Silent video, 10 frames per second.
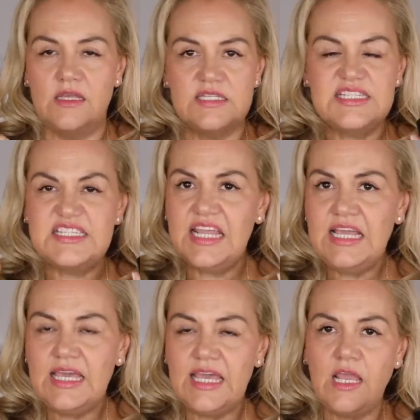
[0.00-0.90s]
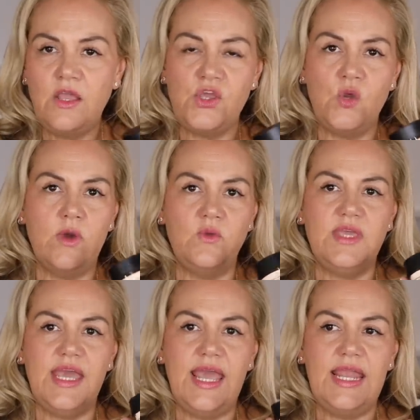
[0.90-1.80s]
stinging, you won't
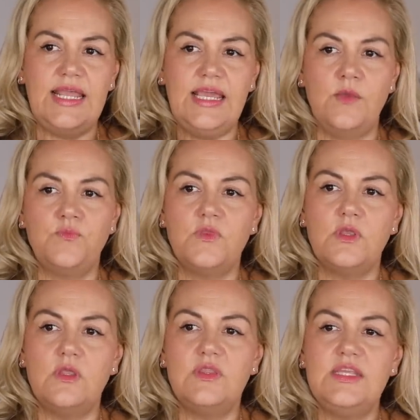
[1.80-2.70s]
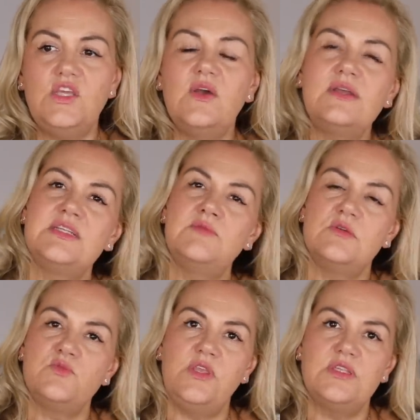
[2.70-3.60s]
get any, you know how
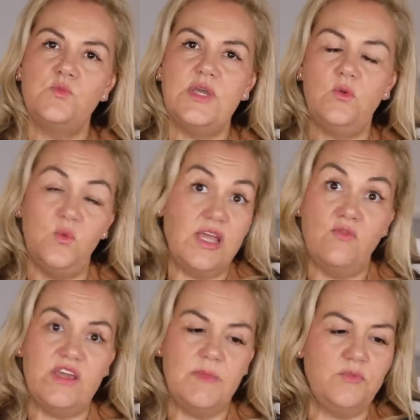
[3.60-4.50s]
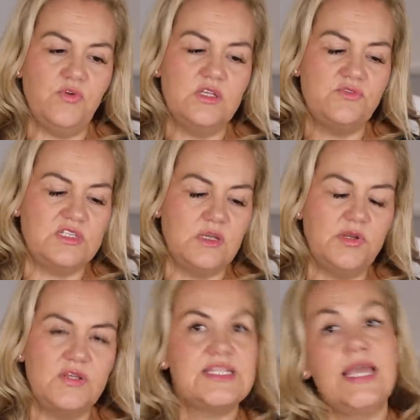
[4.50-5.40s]
sometimes when I recommend products, for
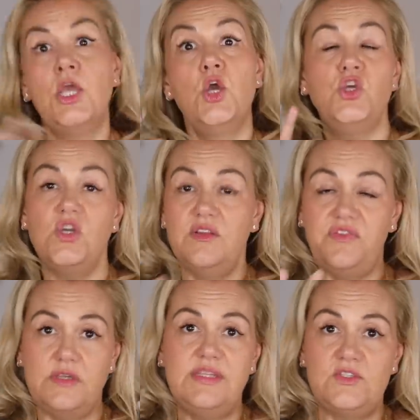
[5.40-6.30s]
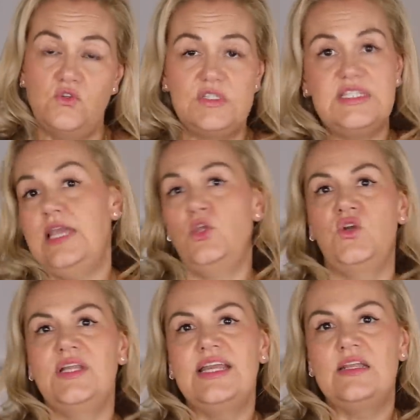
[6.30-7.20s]
example, I'll say, you're gonna feel this on your skin, you're
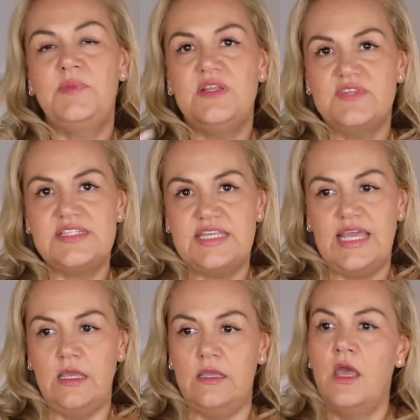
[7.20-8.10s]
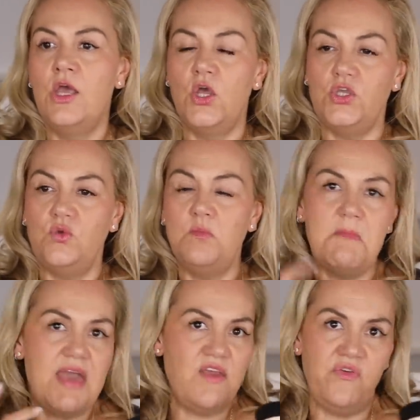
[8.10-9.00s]
gonna get a bit of a sting, you
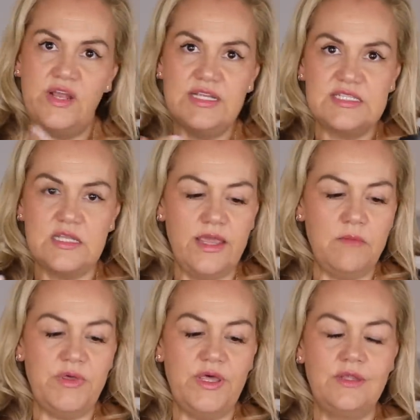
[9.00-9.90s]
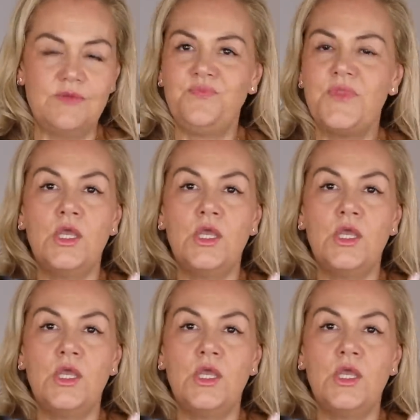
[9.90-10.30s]
may feel a slight burn.